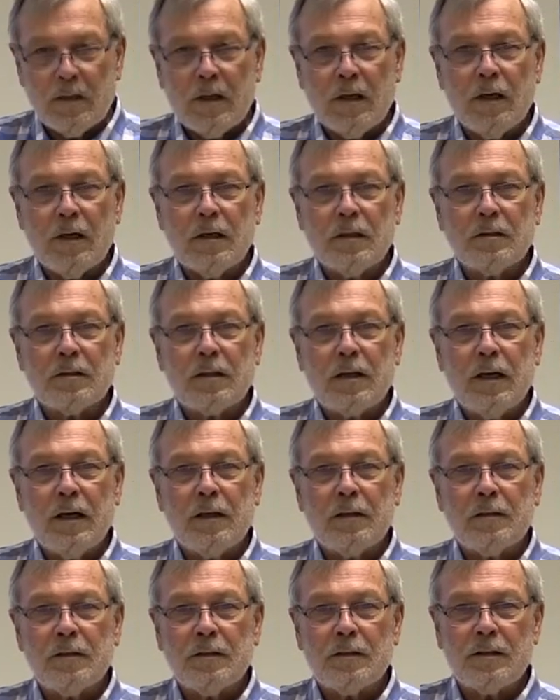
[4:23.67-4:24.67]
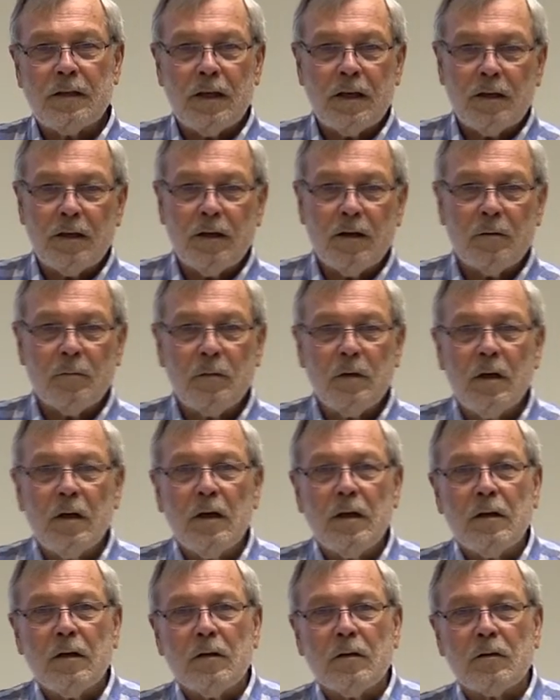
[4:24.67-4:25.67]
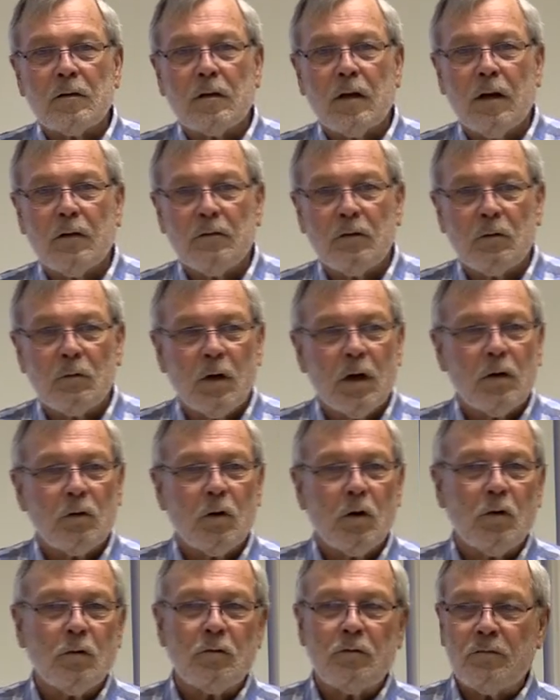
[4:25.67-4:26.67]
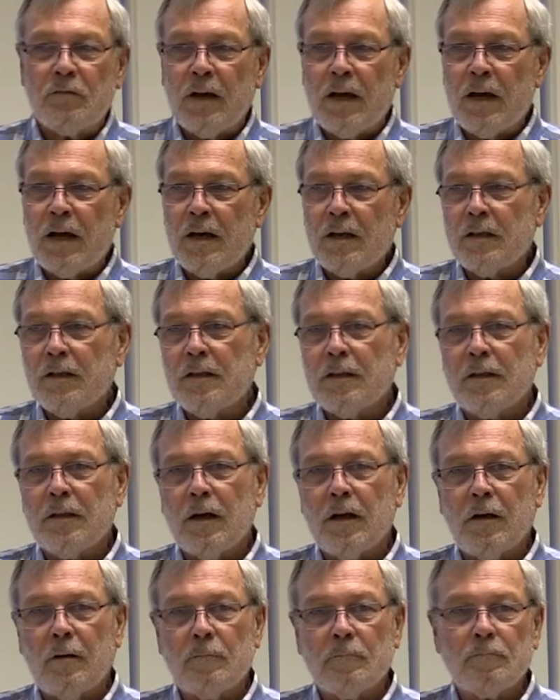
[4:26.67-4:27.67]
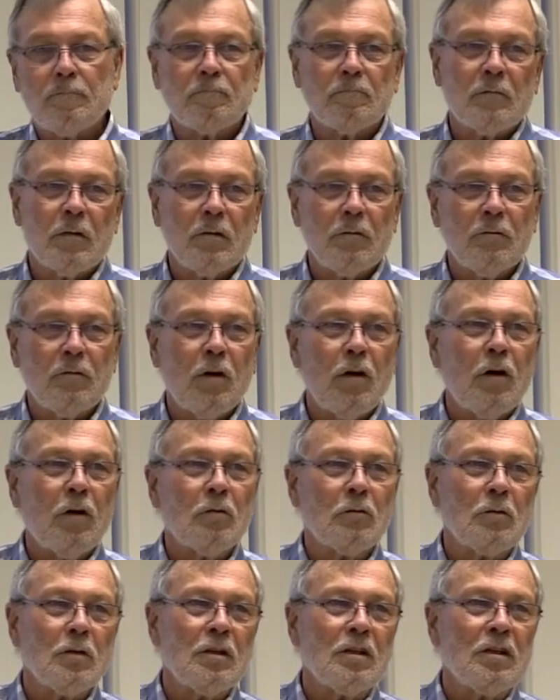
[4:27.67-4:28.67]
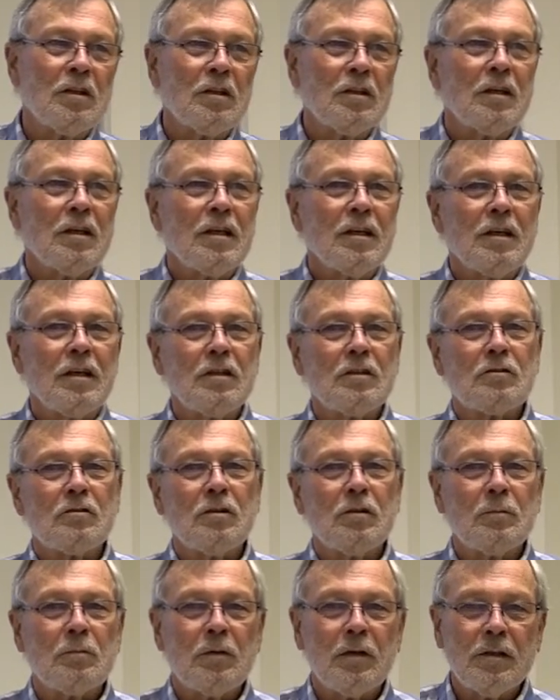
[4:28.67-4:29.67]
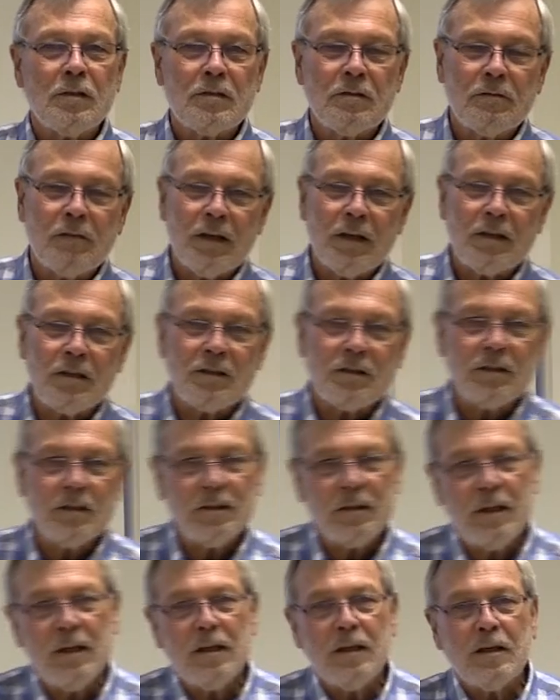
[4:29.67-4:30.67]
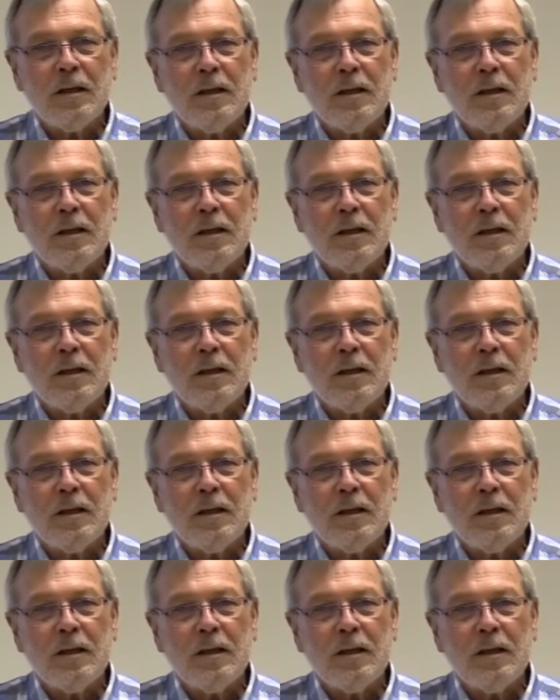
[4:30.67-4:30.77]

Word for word: Uh, as Kathy said, I'm kind of a railroad fan and um, involved with history preservation